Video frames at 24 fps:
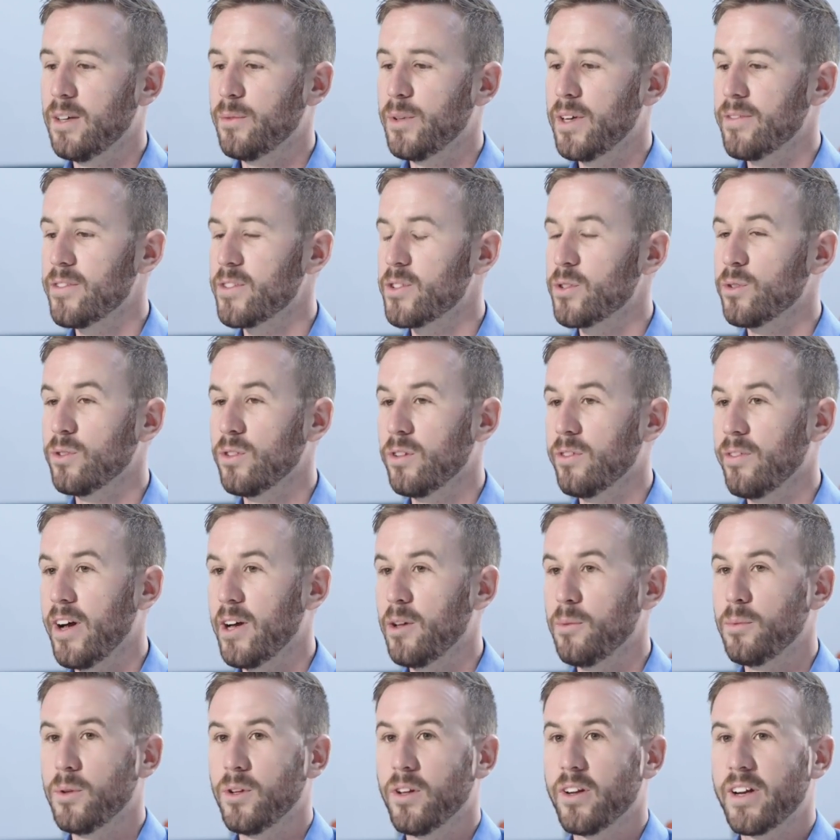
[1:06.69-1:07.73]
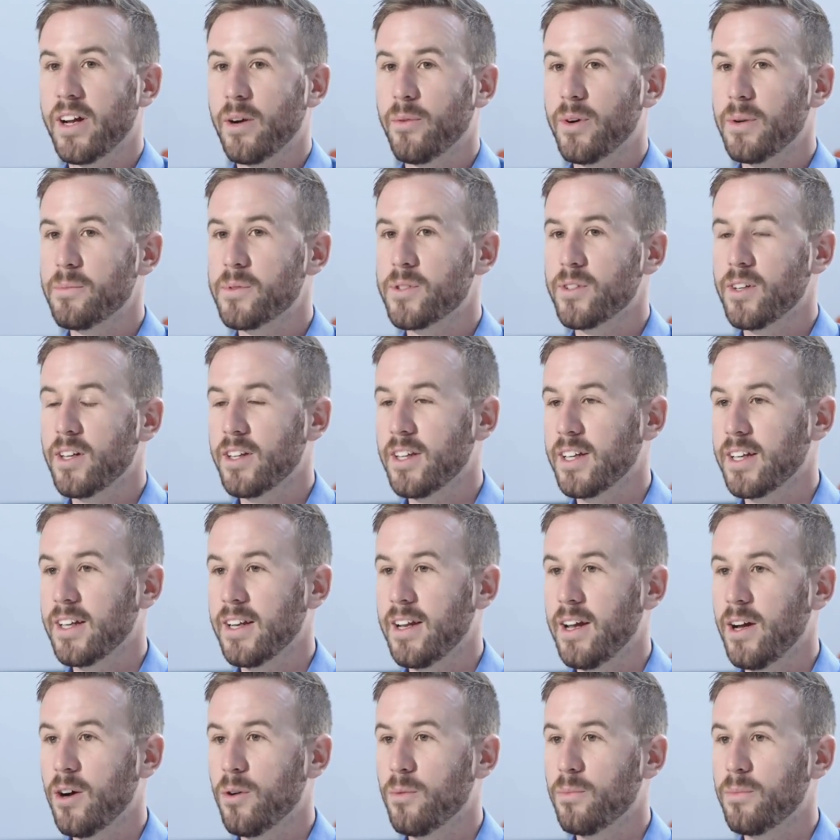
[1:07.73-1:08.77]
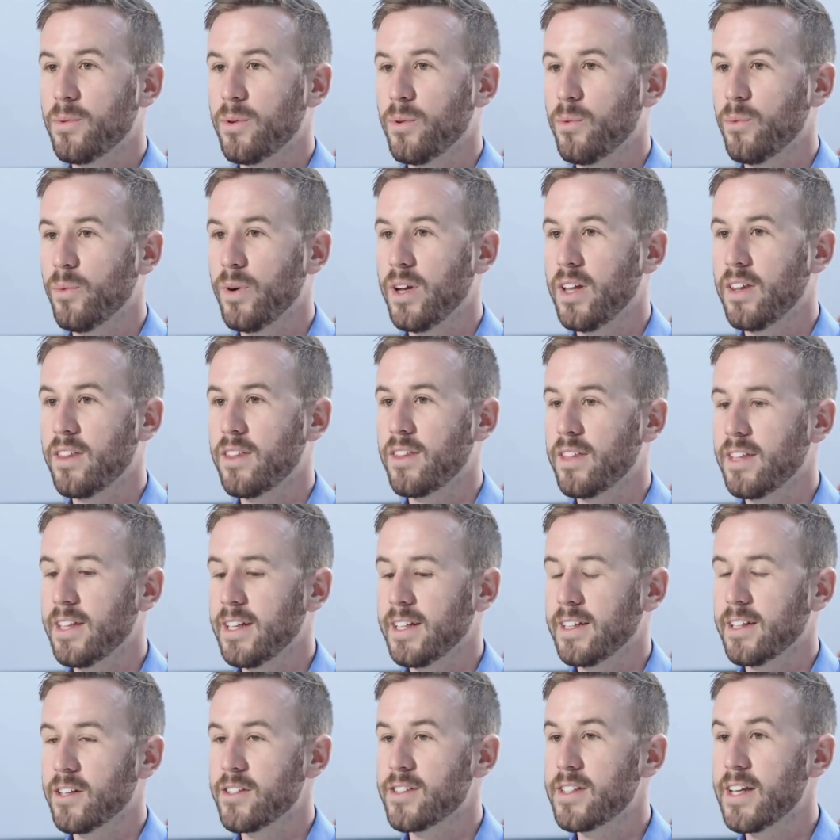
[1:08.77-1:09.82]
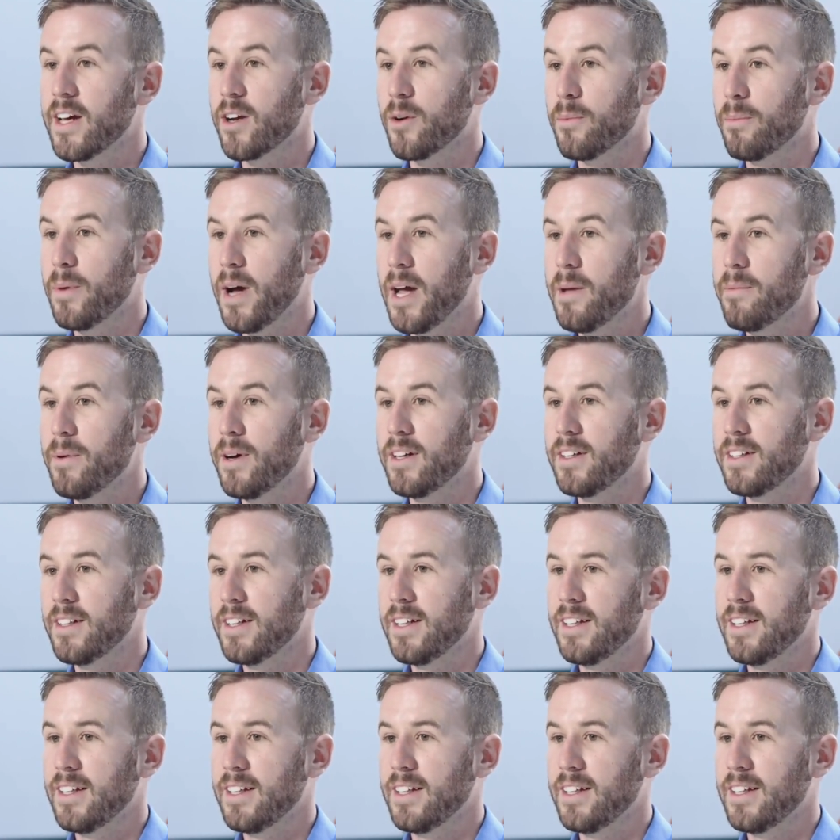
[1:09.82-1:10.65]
We have a tool available on our website that can help with getting those down on paper.